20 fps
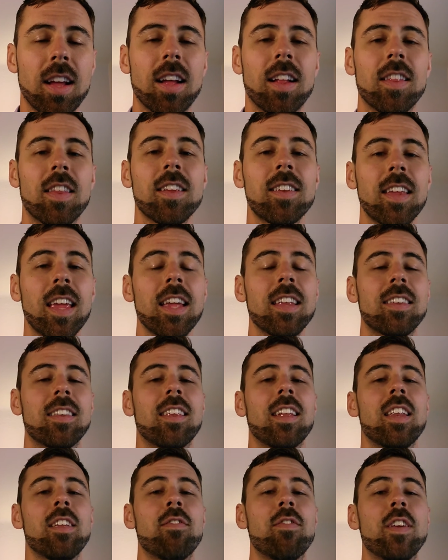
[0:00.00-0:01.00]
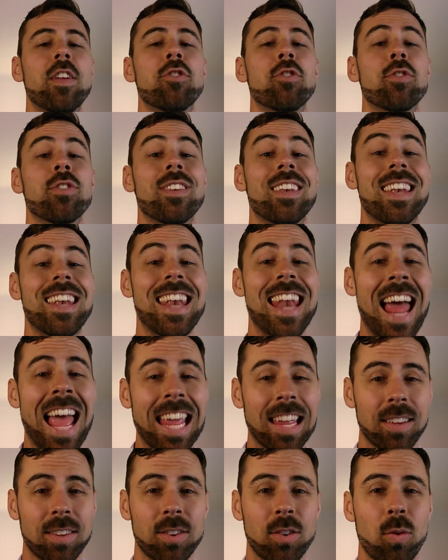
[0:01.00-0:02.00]
This case study features
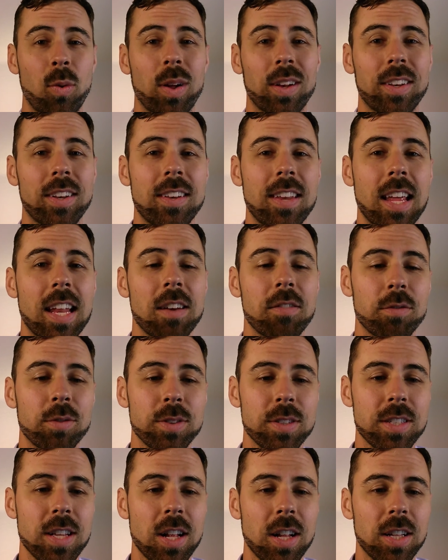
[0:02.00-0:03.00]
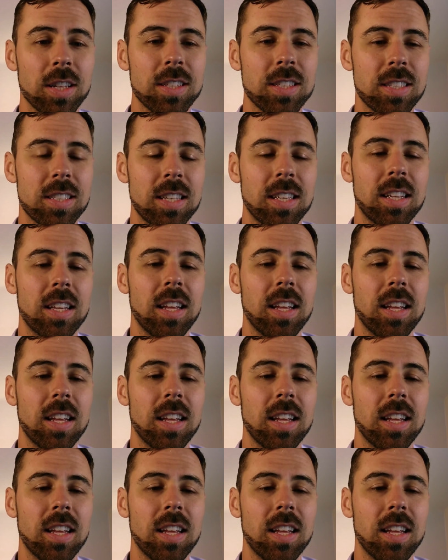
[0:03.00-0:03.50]
nice quantitative results.